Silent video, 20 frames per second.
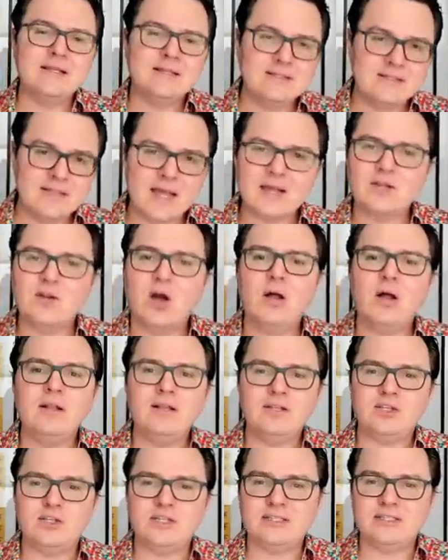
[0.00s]

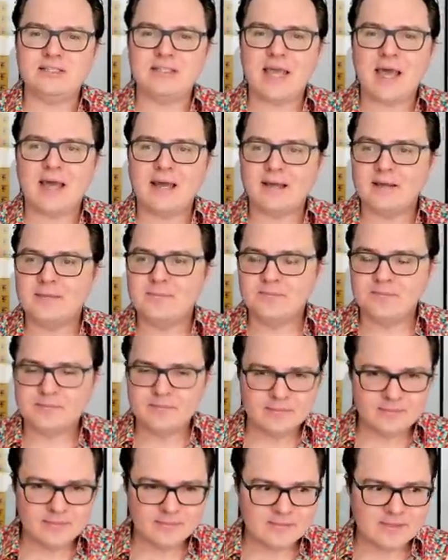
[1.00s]
technology stack
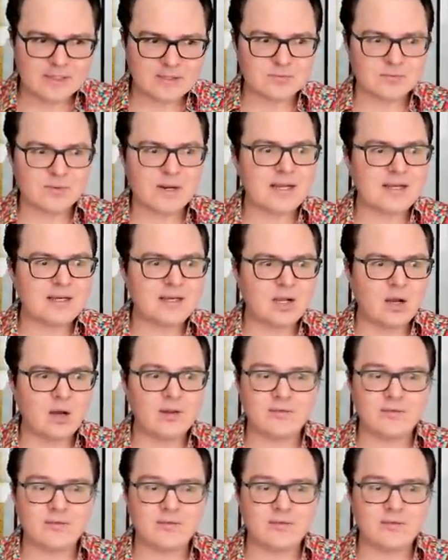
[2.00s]
that's ready to go.